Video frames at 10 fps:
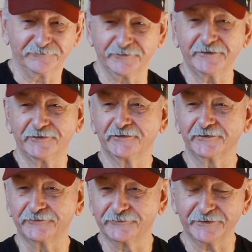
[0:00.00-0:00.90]
drink
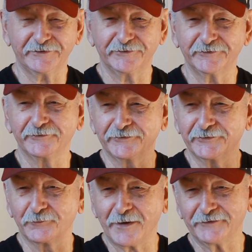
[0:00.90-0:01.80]

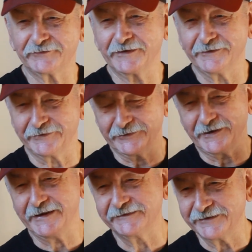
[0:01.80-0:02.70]
your wassail and
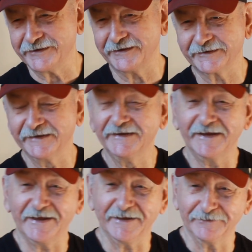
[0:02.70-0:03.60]
your eggnog,
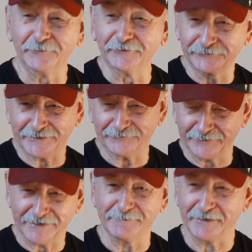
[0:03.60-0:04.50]
and we'll try to
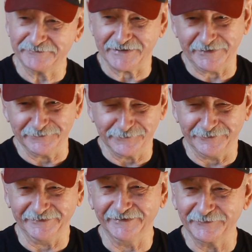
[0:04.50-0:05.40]
forget about
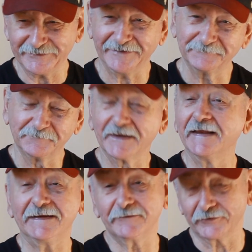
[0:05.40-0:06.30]
January, okay?
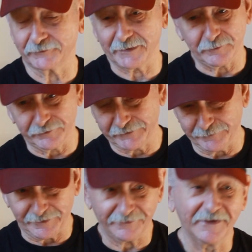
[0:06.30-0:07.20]
Even though it's my birthday
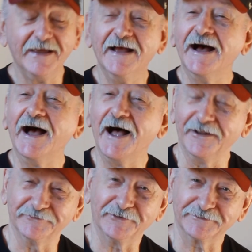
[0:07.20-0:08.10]
month.
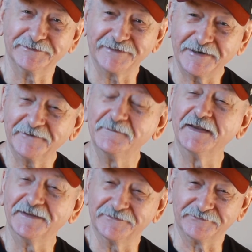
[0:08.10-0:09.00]
I'll talk to you later.
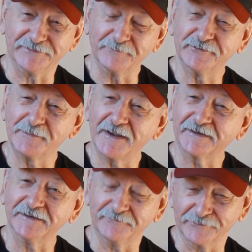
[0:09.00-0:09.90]
This is Jim
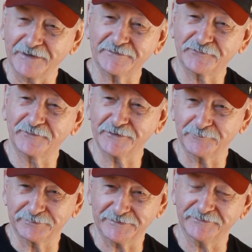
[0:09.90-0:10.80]
Juback. If you like this
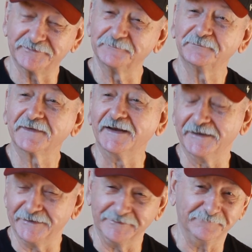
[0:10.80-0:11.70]
video, please
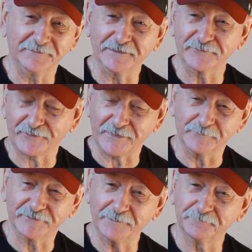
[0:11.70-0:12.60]
give us a
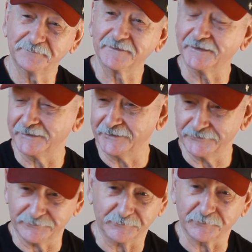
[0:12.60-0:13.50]
thumbs up. You
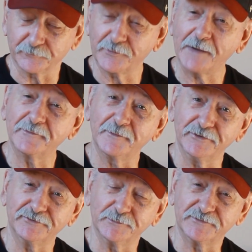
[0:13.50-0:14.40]
should subscribe to my
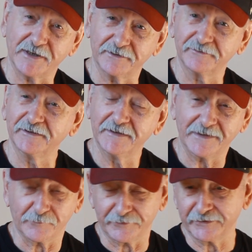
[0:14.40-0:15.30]
YouTube channel.
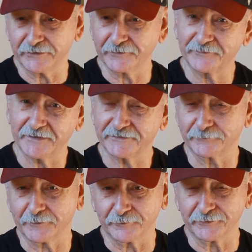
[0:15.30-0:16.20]
That way you get
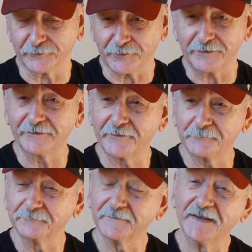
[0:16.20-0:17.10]
notification when we're doing all of them.